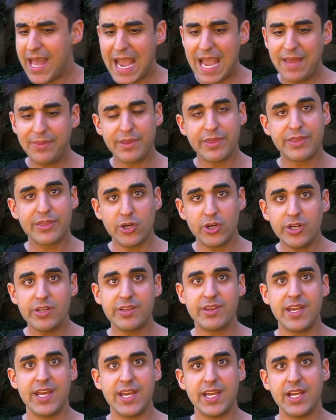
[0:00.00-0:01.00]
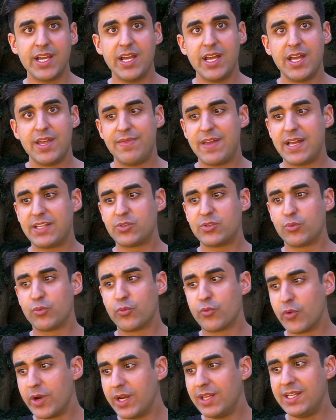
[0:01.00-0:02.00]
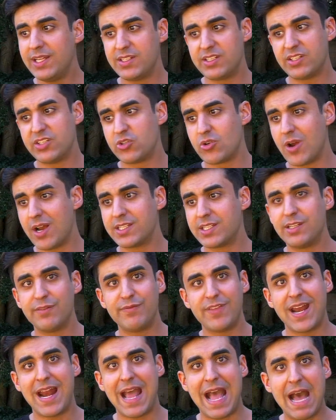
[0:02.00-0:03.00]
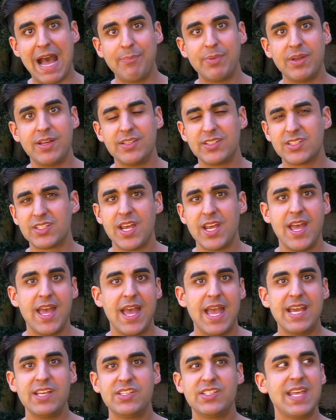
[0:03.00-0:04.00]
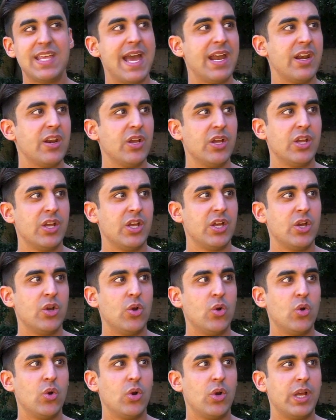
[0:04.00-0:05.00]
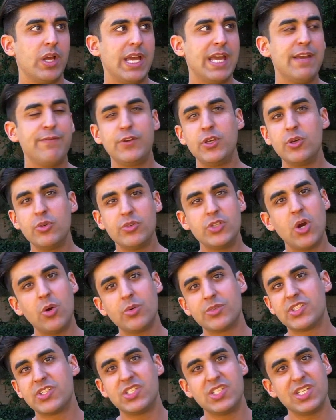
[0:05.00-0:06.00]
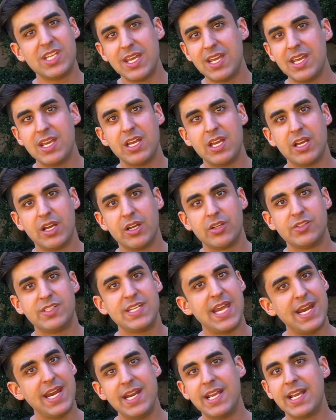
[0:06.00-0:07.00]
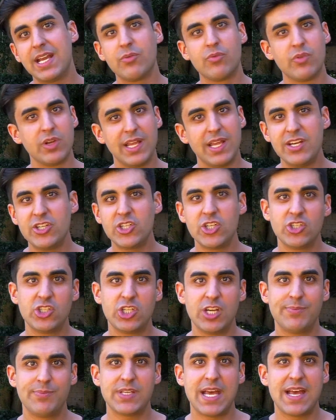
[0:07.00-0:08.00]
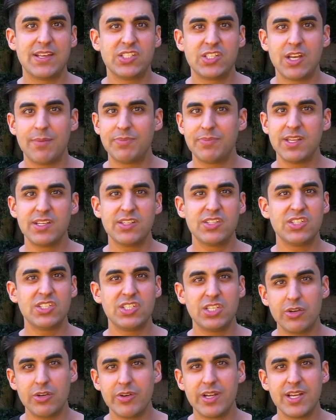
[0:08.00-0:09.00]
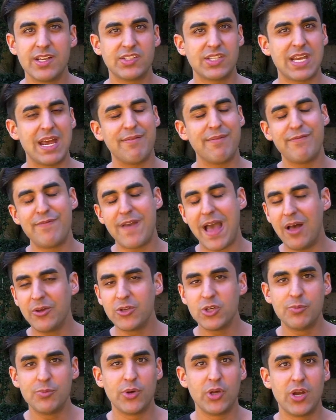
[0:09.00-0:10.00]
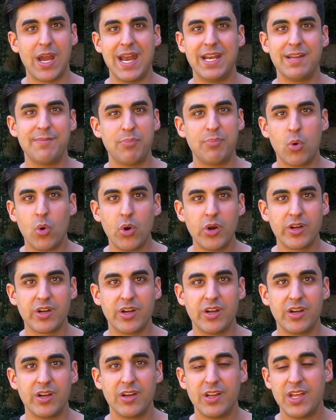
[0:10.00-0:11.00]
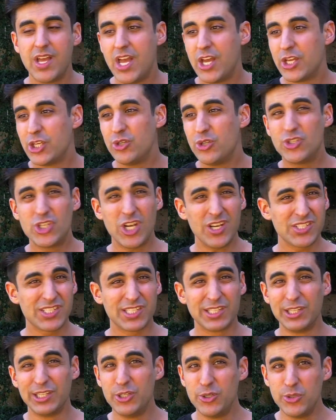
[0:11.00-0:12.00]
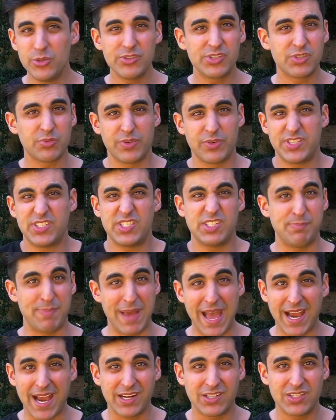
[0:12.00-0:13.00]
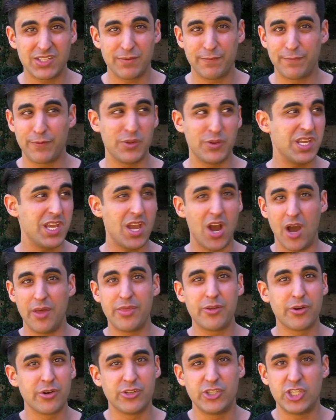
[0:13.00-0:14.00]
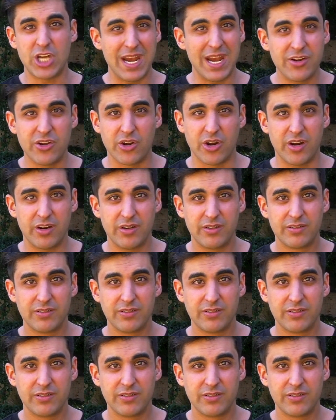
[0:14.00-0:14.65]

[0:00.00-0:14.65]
And the third thing that's really destructive that happens is that if you don't see dating and relationships as something serious and valuable and important, you just lose respect for the other gender.